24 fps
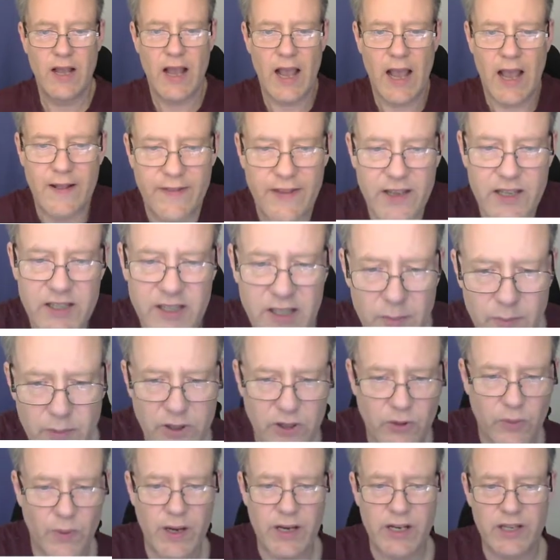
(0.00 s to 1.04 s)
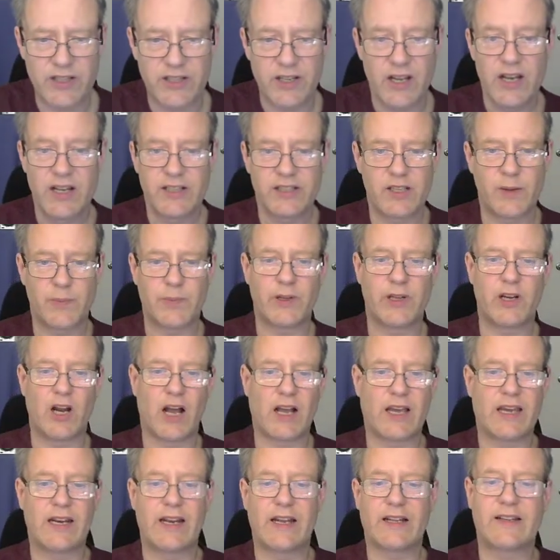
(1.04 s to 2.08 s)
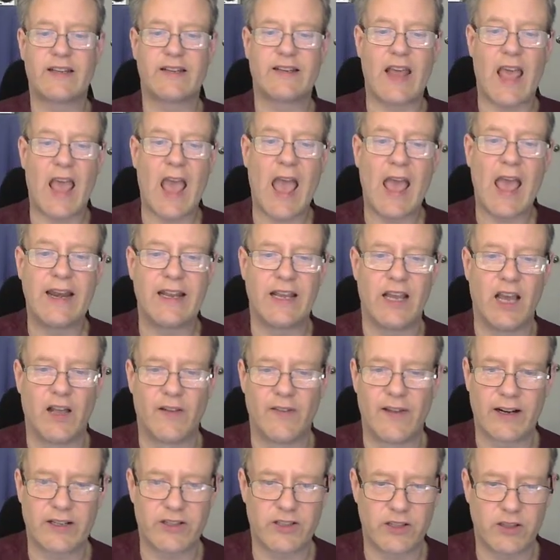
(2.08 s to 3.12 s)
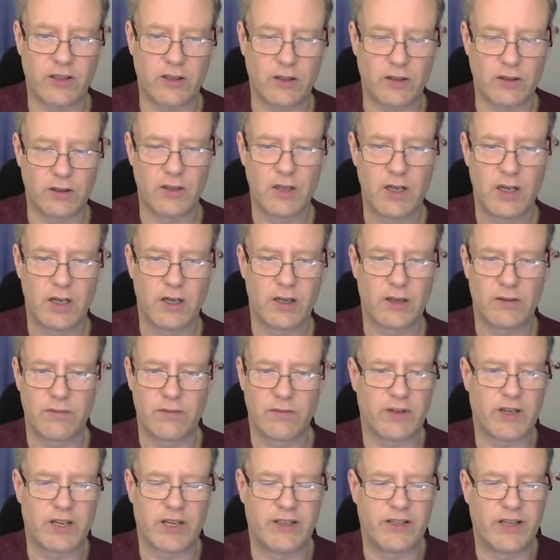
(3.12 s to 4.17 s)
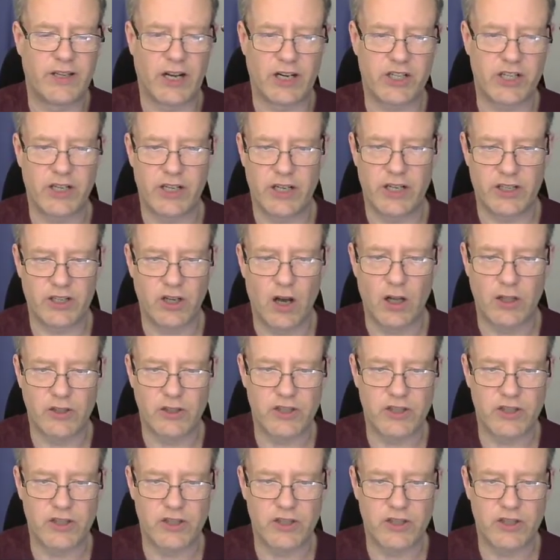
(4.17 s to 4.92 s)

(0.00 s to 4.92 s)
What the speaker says: And this in between is simply not connected to any electrical conduction at all.